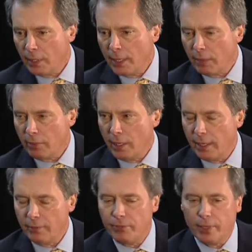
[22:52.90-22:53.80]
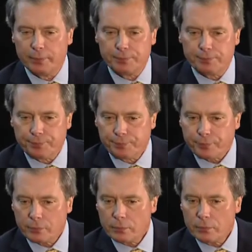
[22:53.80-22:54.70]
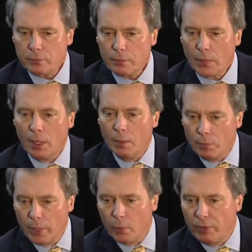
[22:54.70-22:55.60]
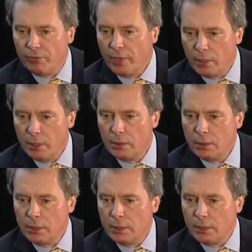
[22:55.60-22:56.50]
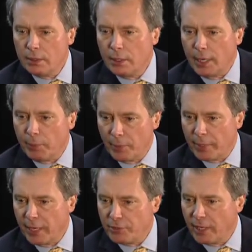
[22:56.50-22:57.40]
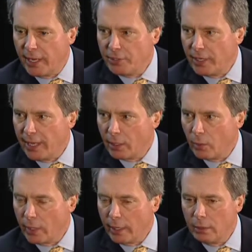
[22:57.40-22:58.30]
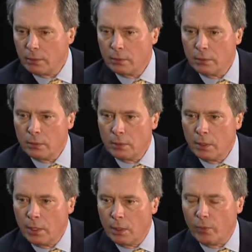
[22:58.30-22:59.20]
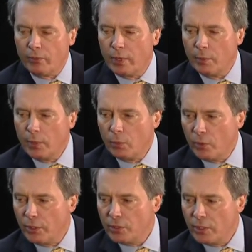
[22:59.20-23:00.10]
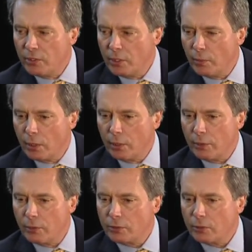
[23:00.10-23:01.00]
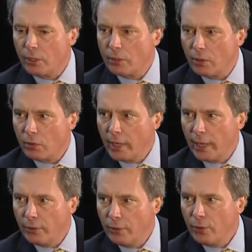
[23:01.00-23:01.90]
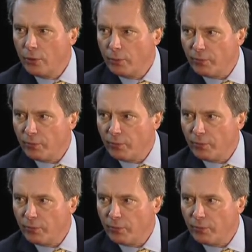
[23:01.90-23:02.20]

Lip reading: our rainy day fund. But we funded our public education adequately. We've come up with a system to start to create new